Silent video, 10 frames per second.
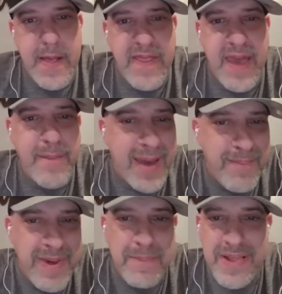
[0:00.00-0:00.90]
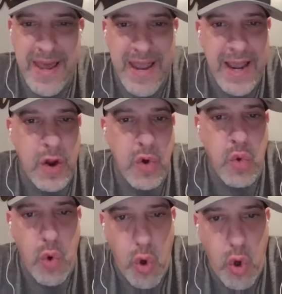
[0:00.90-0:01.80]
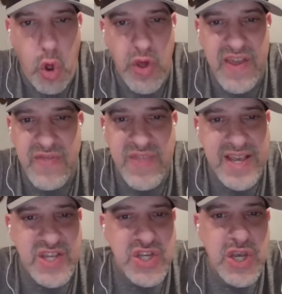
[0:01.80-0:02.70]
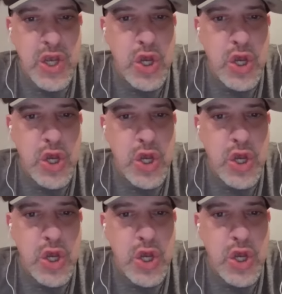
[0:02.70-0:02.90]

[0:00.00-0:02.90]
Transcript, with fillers: they might be playing a role in this